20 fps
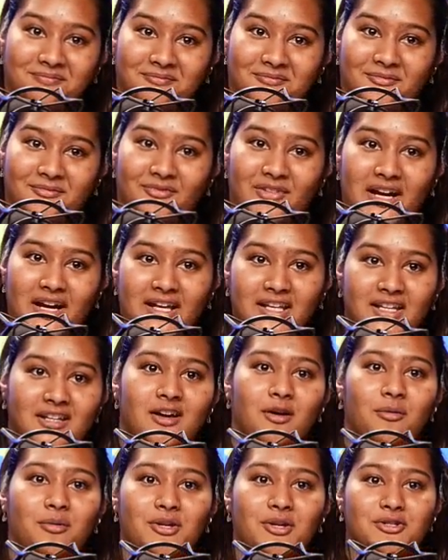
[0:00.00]
Right? Y'all
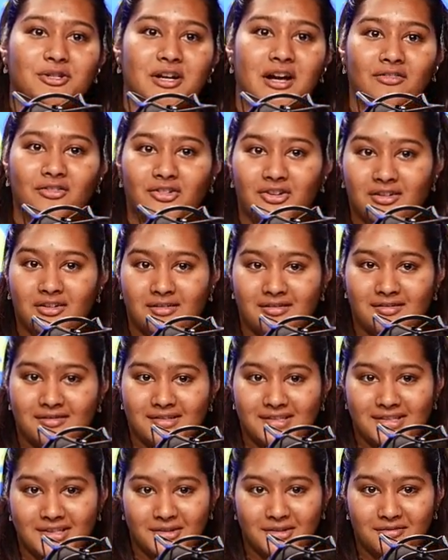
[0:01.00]
want to travel,
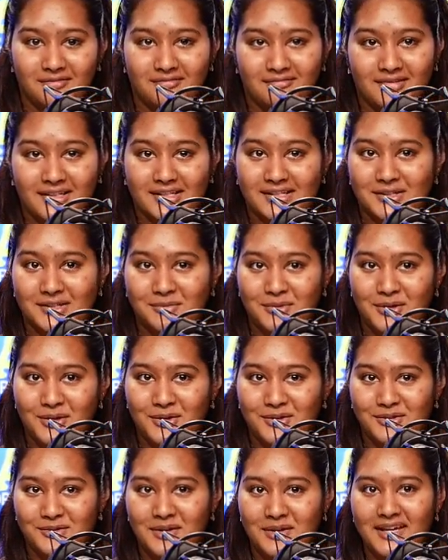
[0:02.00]
so this is one of
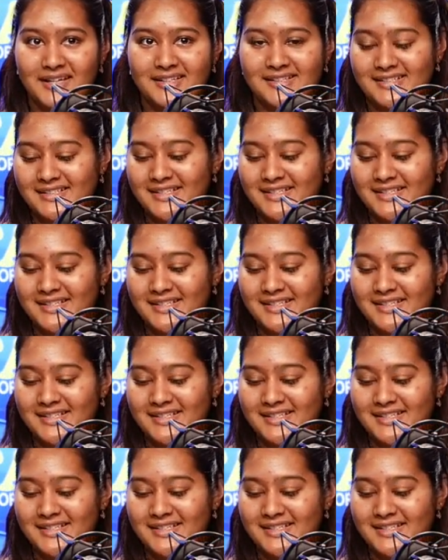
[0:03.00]
those ways.